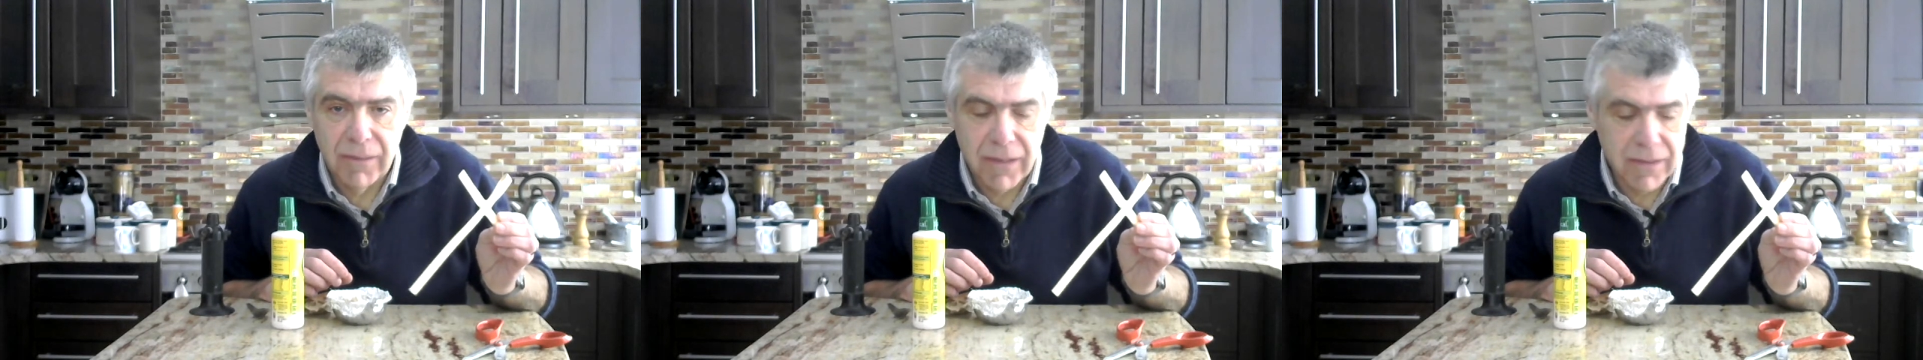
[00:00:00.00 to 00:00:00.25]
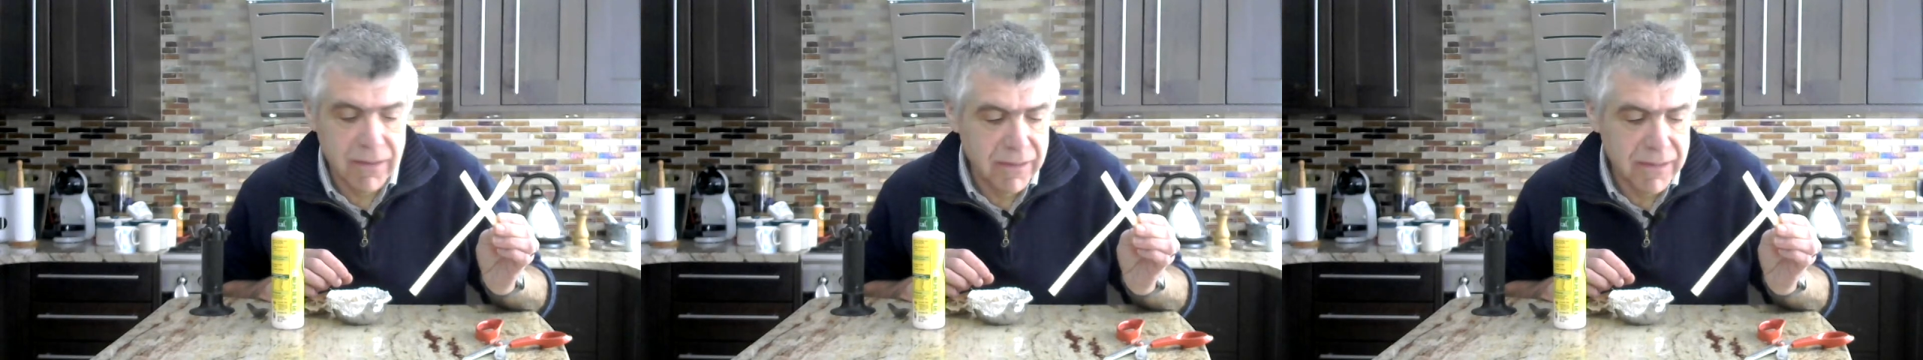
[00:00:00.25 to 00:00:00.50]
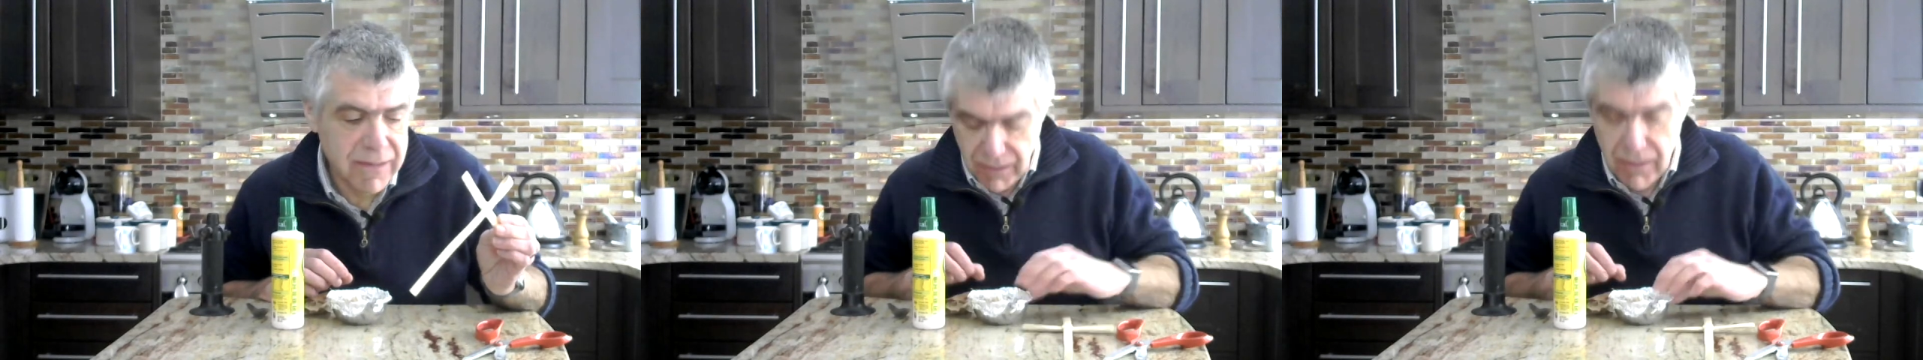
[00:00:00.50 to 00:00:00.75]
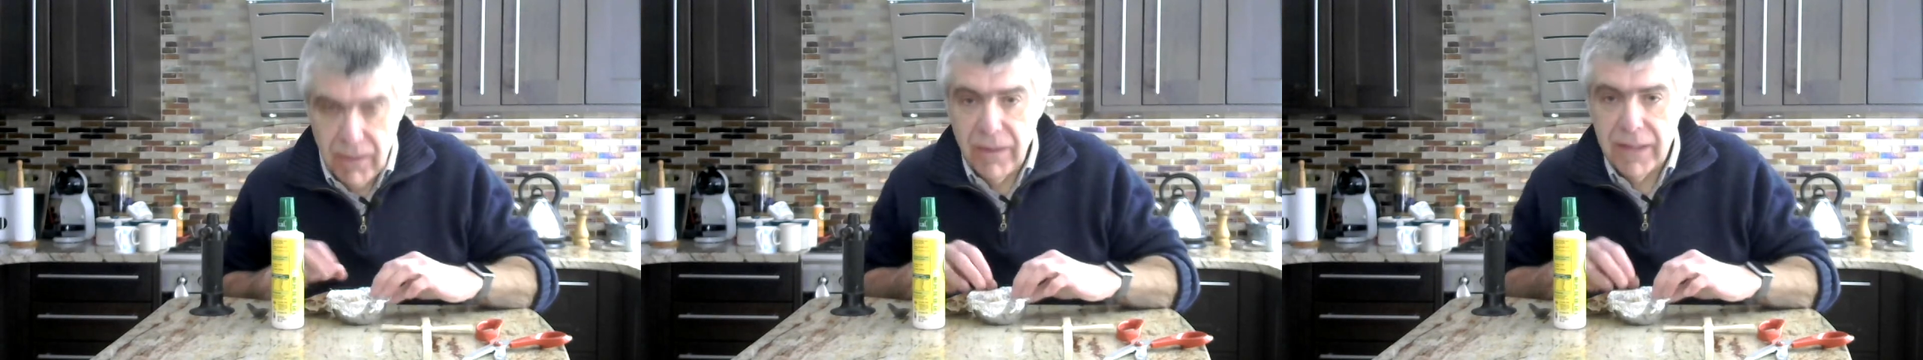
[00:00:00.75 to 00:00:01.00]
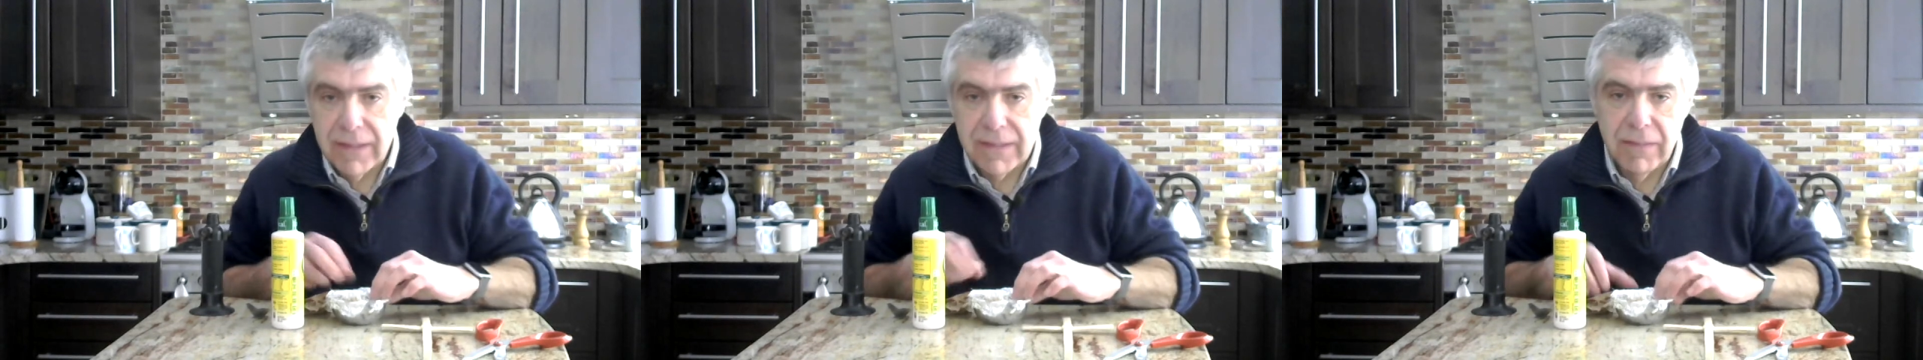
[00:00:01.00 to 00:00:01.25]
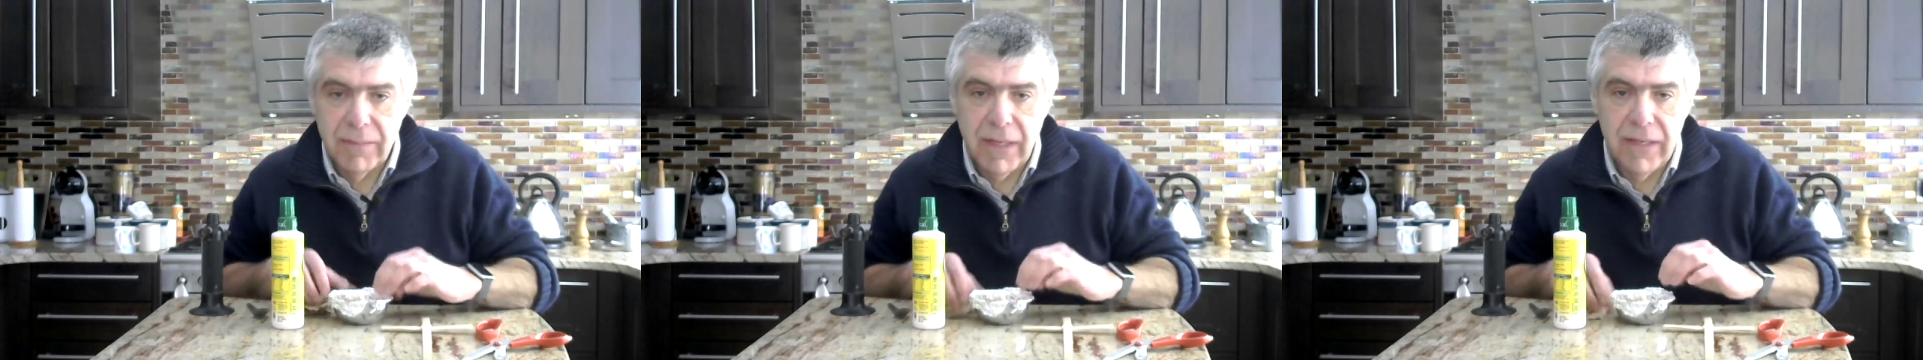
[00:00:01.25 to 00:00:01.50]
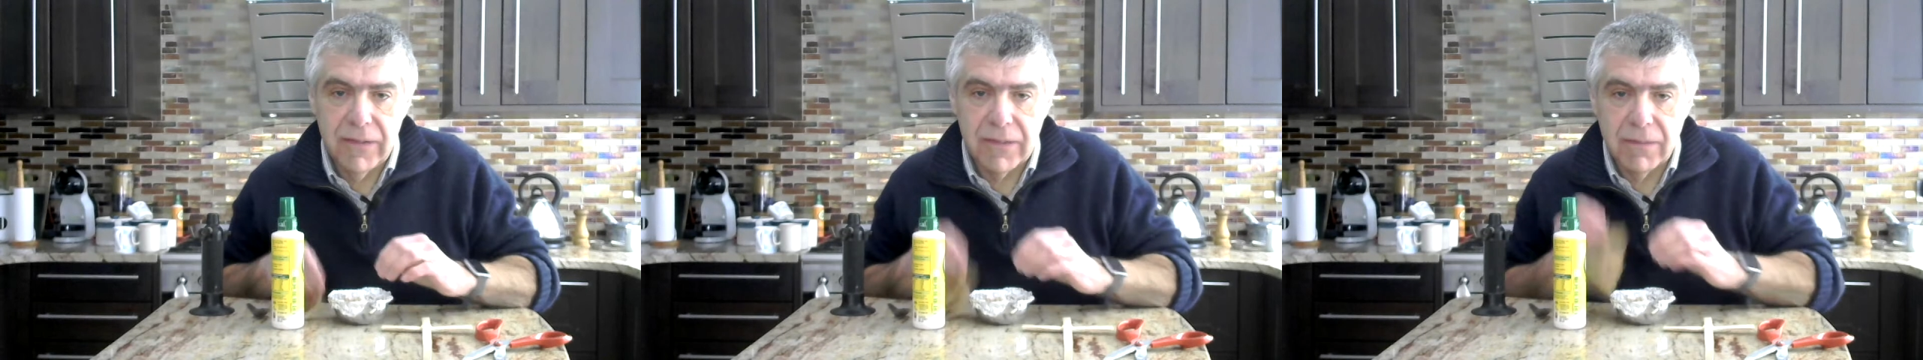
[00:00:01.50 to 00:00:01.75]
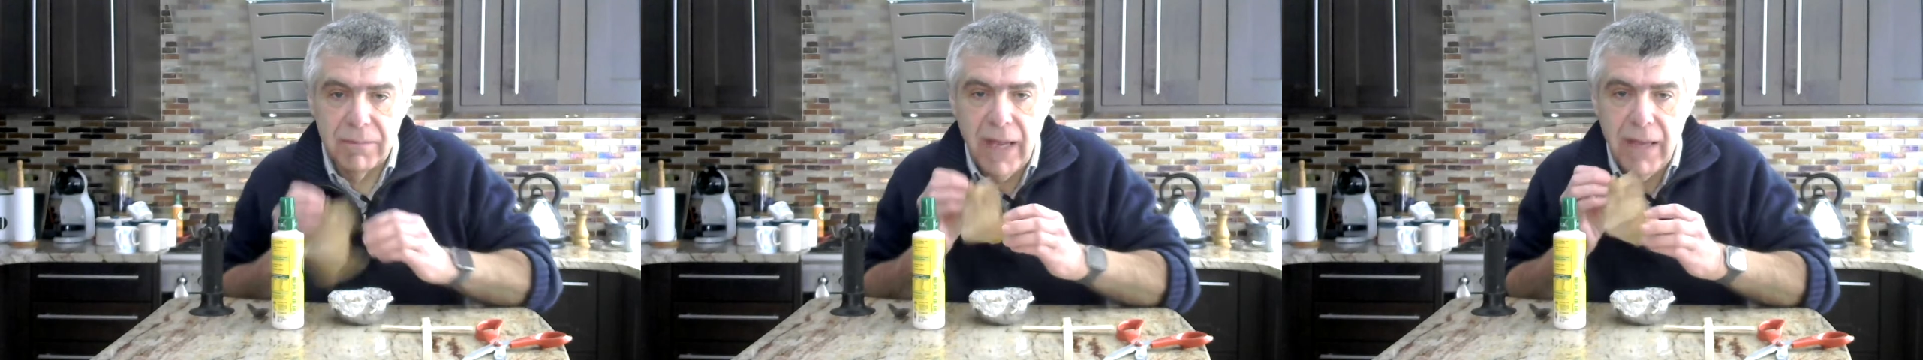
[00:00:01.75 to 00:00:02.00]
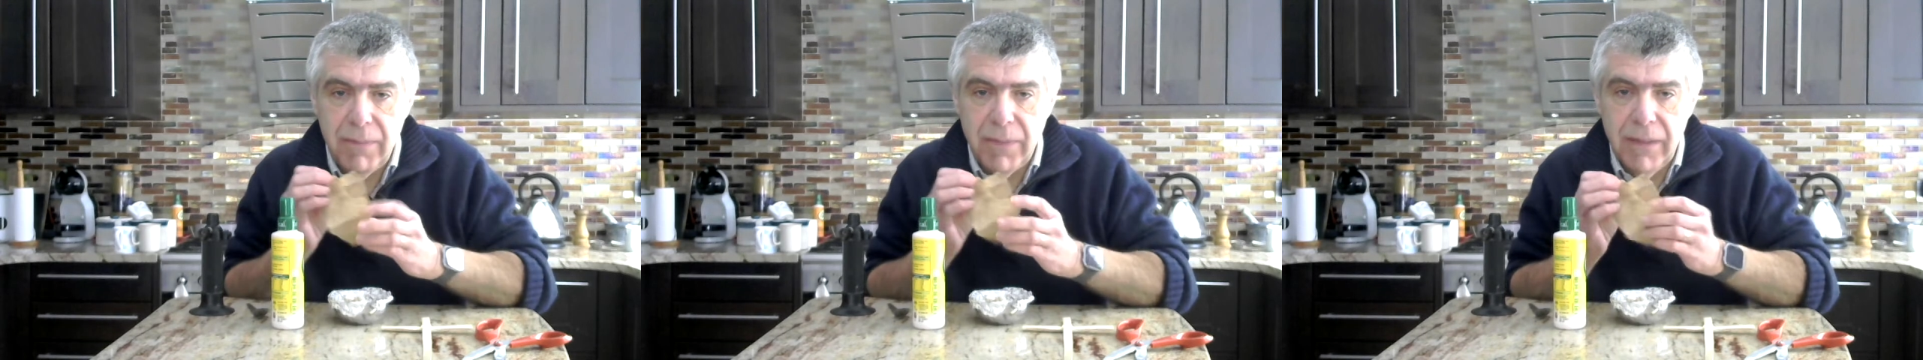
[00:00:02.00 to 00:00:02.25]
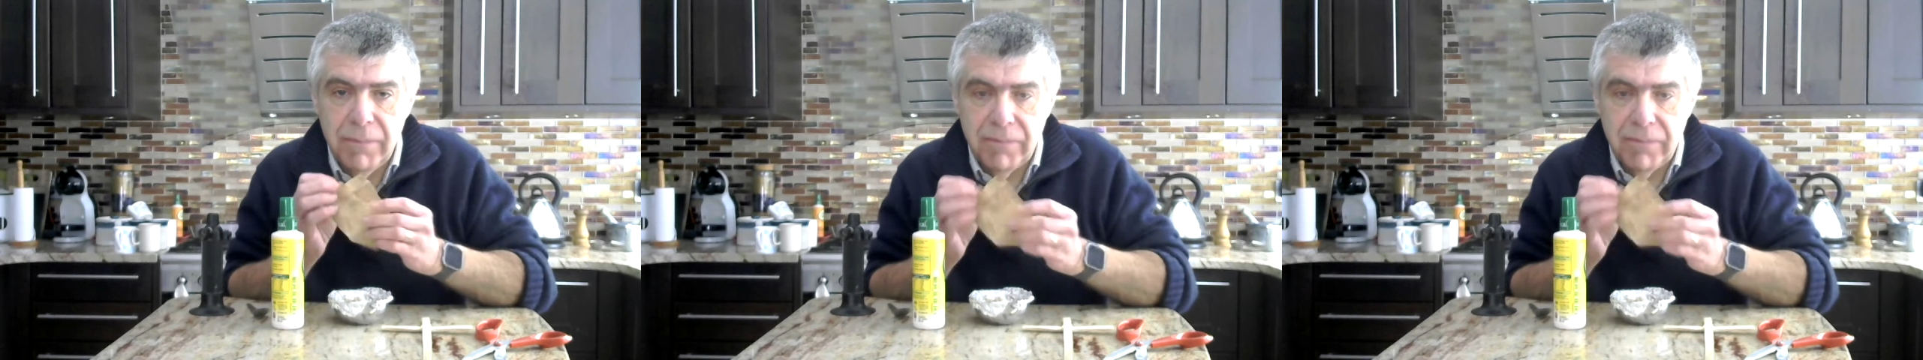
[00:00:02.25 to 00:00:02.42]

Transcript: cross, or you can simply use some paper.